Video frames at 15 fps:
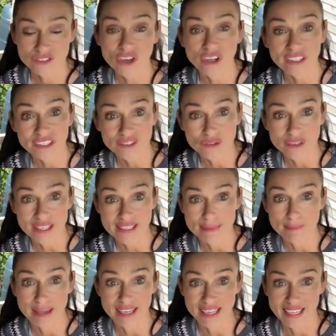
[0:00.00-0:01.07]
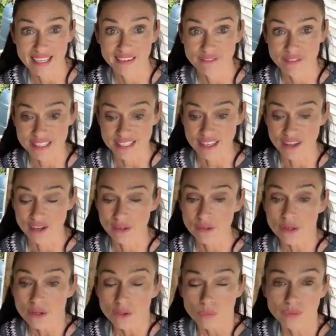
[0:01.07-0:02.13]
toiletries making video